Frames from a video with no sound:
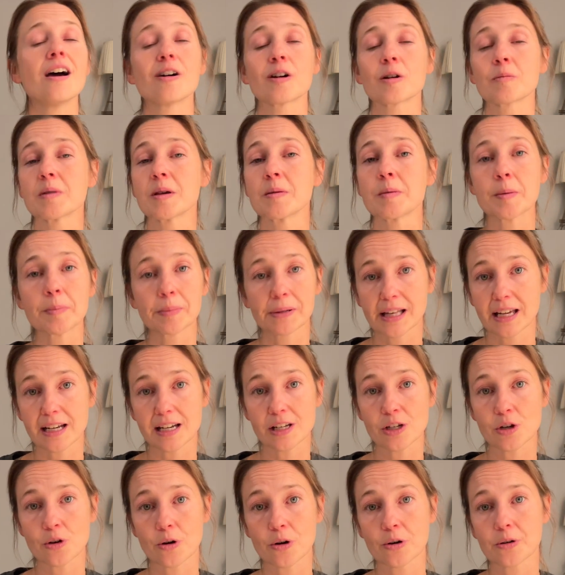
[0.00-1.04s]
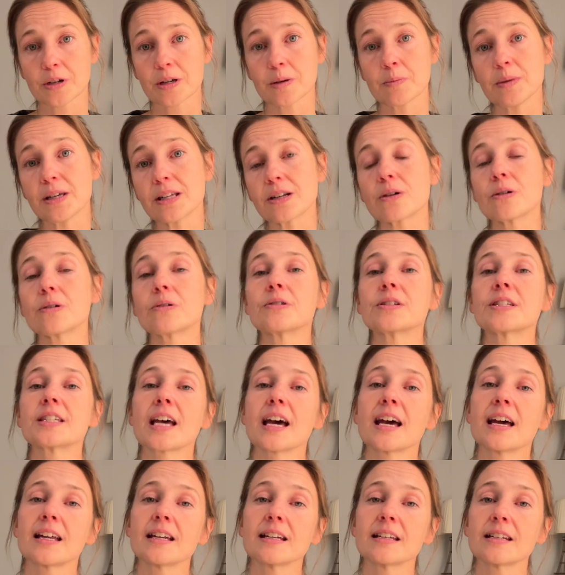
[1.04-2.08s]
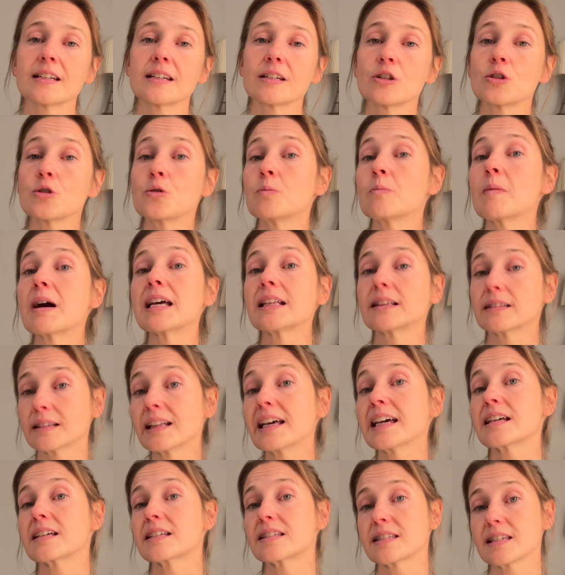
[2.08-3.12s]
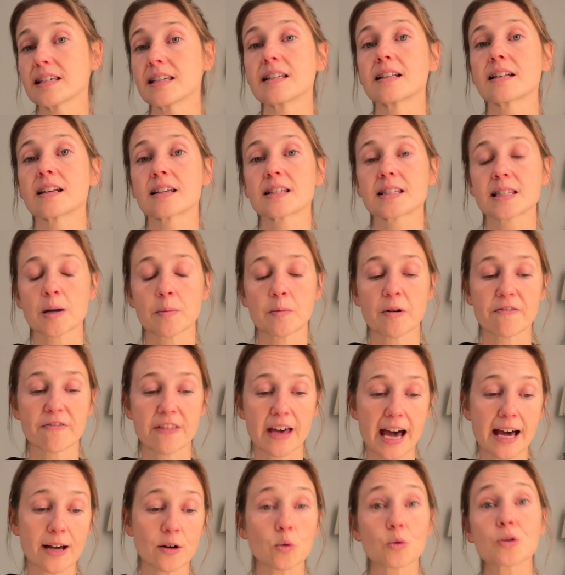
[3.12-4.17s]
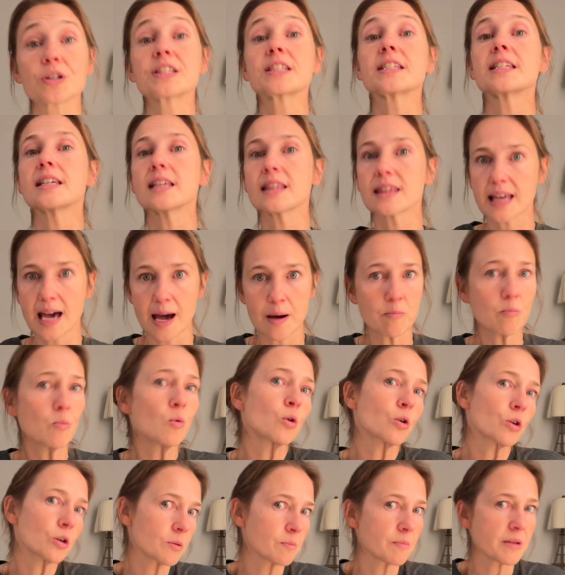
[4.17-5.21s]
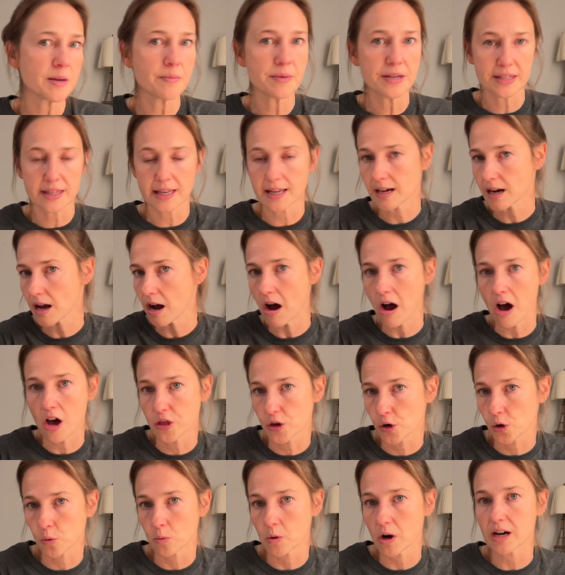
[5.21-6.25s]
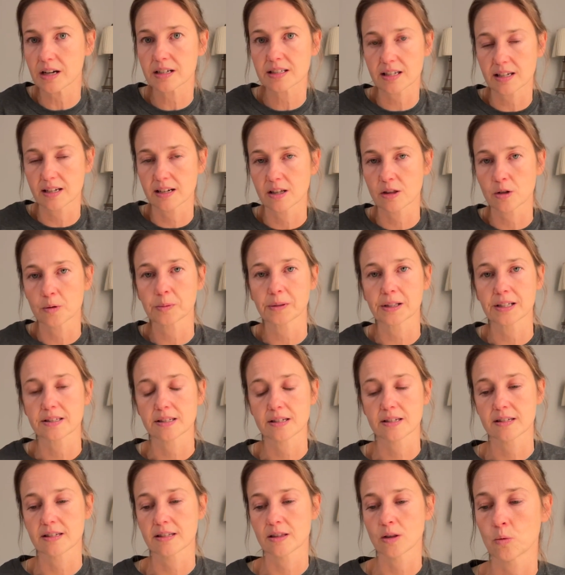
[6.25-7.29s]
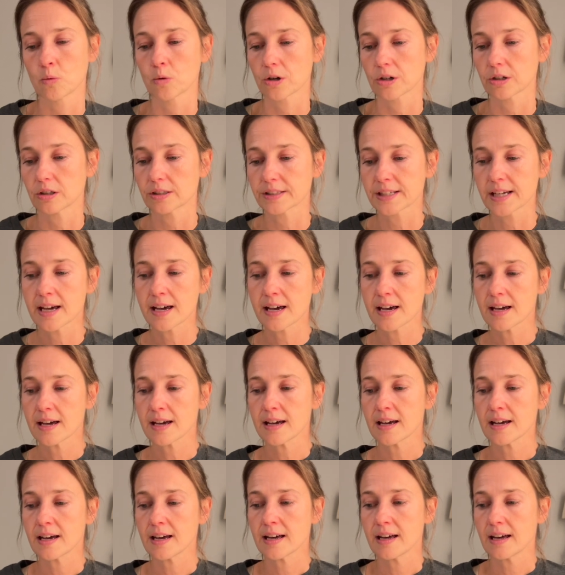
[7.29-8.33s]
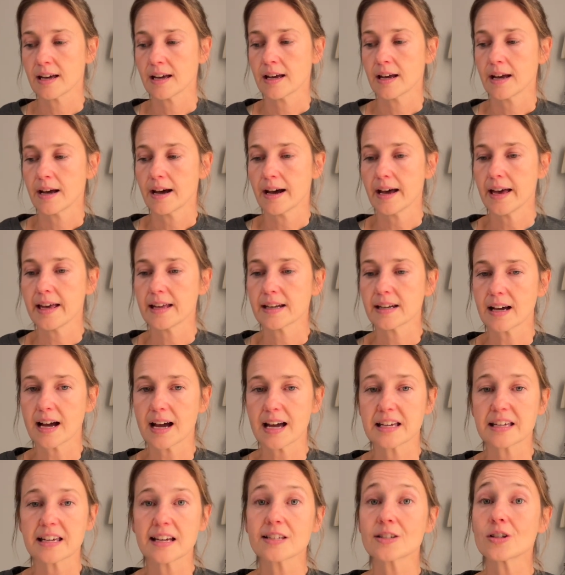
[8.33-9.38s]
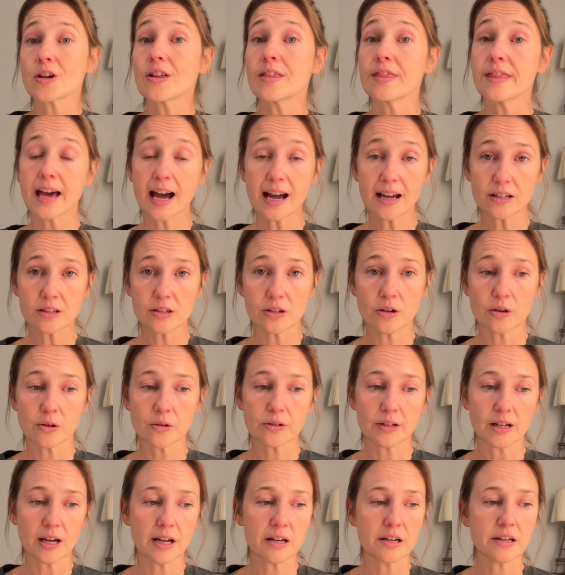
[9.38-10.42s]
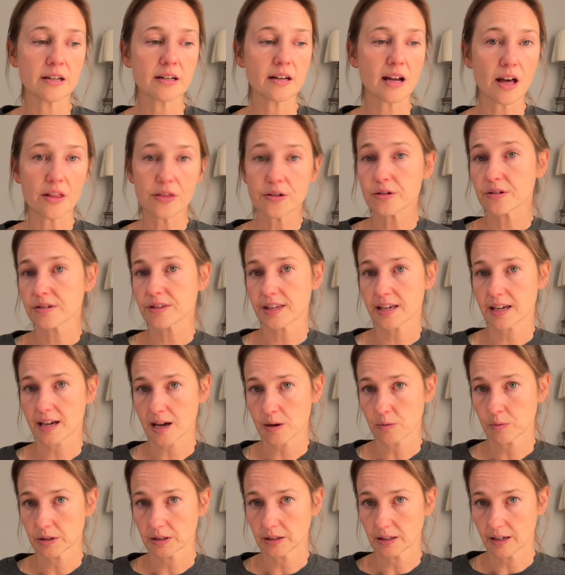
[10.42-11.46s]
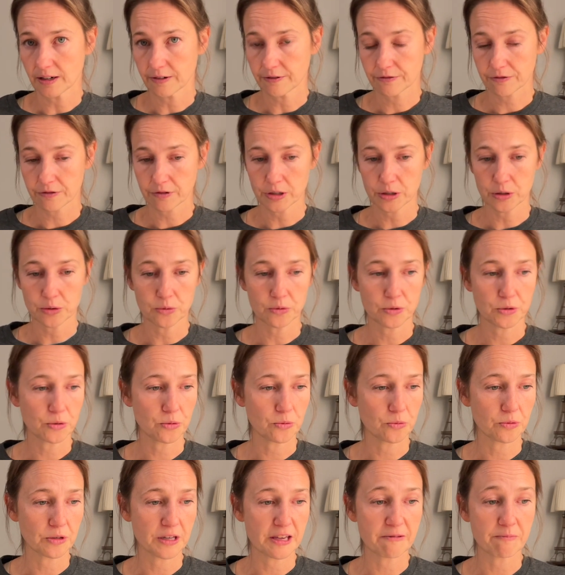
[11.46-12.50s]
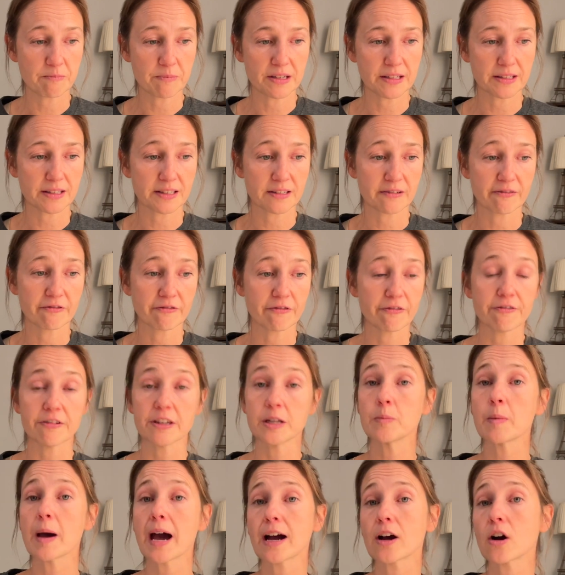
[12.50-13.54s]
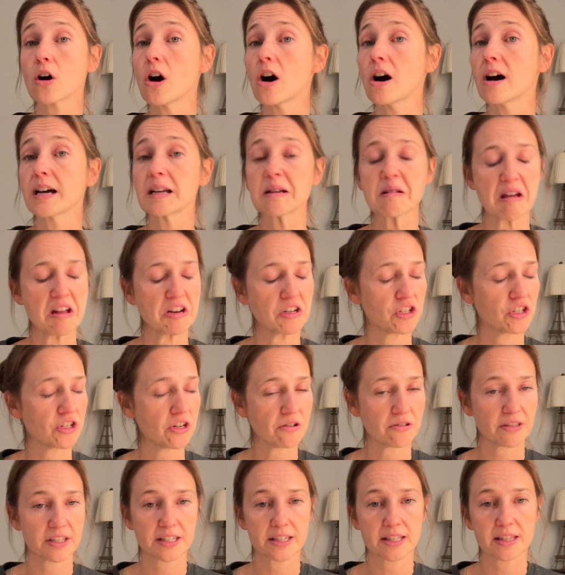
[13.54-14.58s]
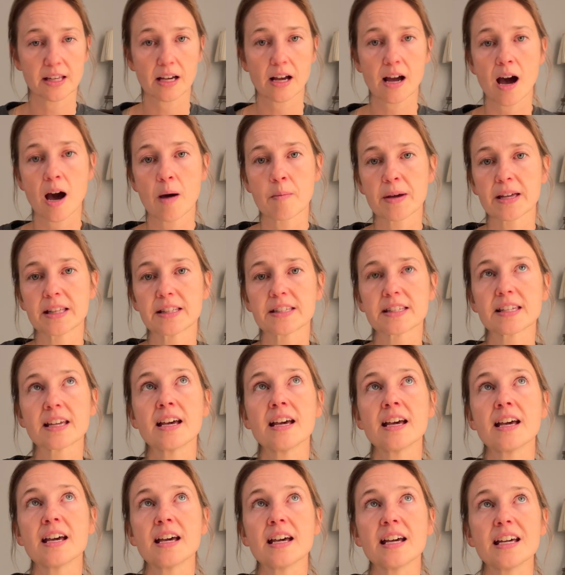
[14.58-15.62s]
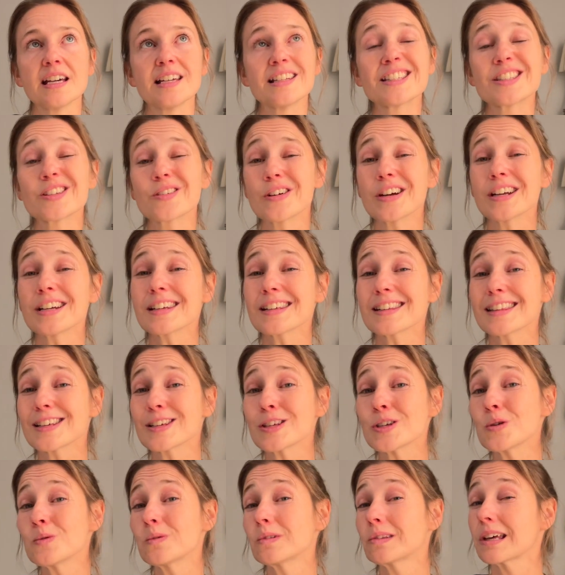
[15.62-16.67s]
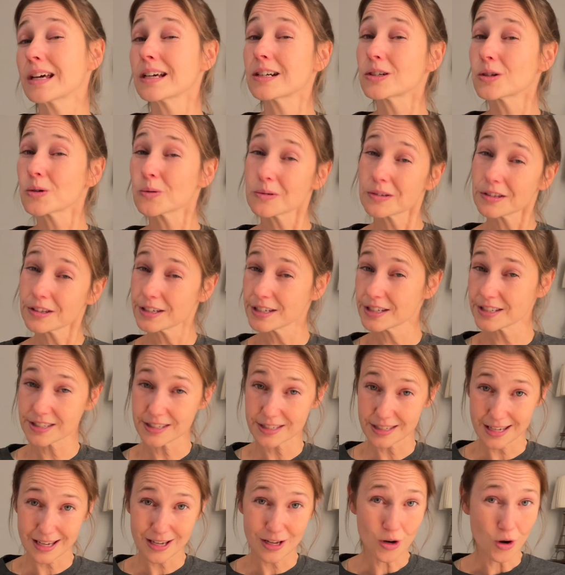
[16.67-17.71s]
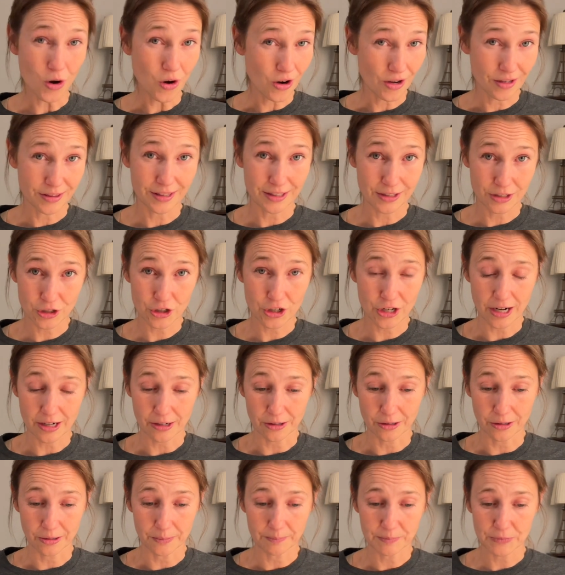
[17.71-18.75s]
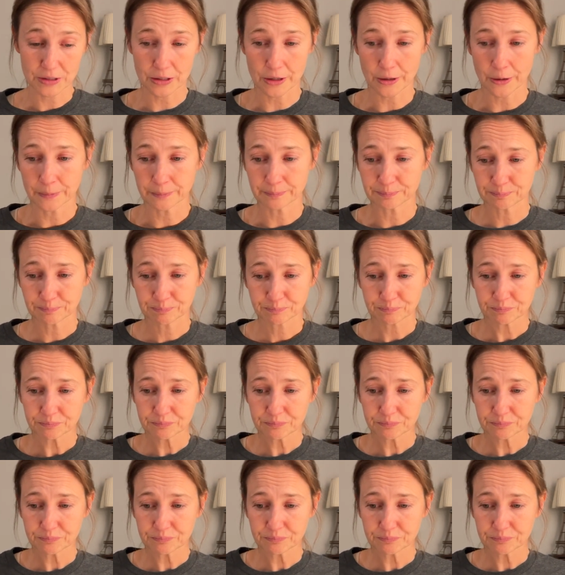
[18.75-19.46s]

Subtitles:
or maybe planning your own Caminos, and you might like seeing some of that or seeing that more maybe than other walks in other places world. And I guess on that note, another thing I would love for you to give me some feedback on and share this in the comments. Is there anything you'd like to really see on this channel? So